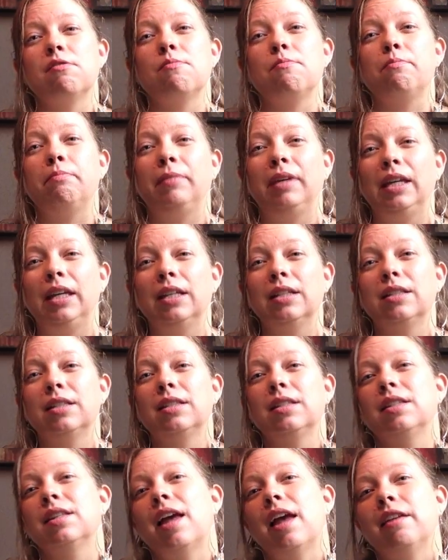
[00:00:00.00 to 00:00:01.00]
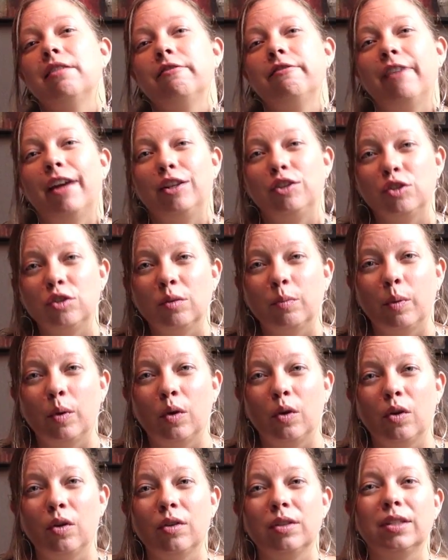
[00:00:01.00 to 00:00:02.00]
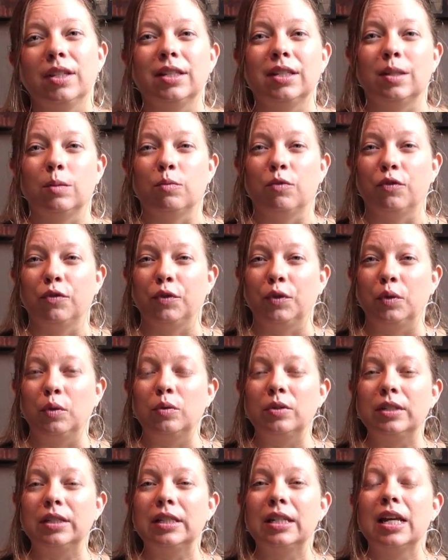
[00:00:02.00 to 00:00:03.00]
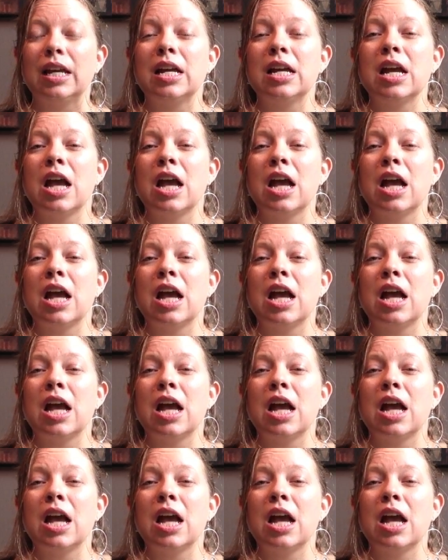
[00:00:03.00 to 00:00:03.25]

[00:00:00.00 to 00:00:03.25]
meats and vegetables and some fruits